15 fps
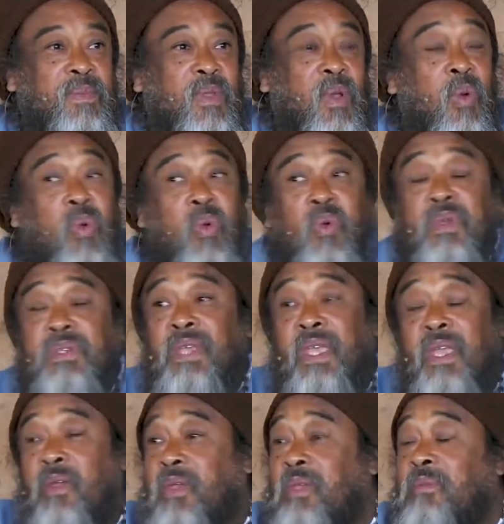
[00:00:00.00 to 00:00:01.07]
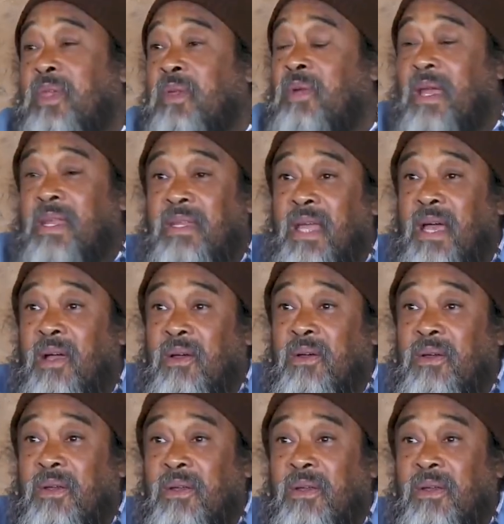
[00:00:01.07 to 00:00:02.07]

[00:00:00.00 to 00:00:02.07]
Now, who is hearing me right now?